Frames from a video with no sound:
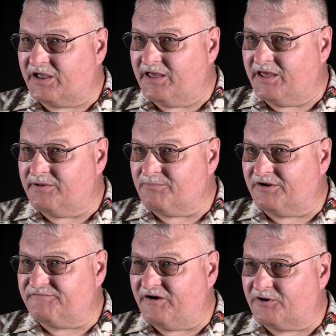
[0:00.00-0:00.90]
and my
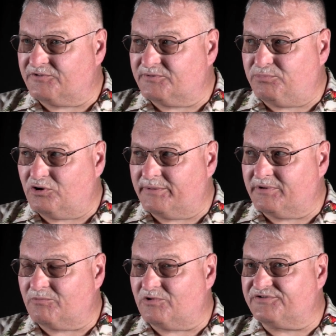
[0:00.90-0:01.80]
final
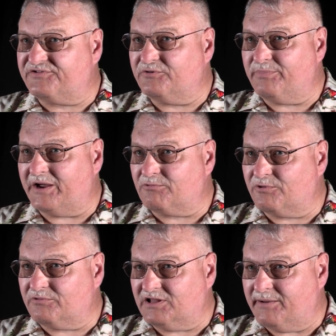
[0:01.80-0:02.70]
deployment was to
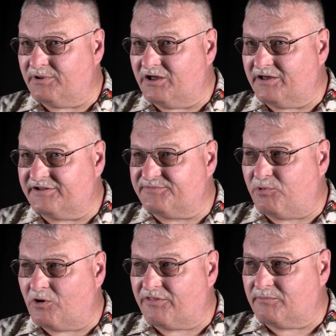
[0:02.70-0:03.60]
Beirut, Lebanon, as
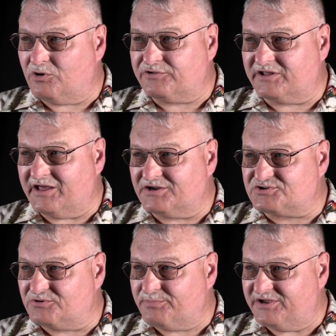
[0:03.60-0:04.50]
part of the
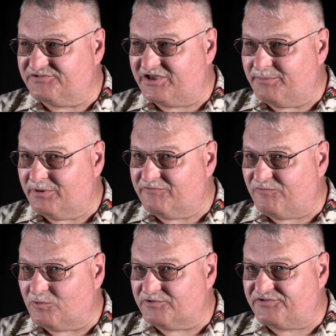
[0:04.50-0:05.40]
multinational peacekeeping
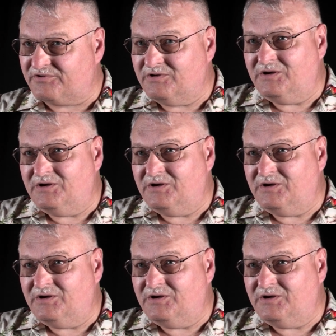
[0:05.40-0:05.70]
force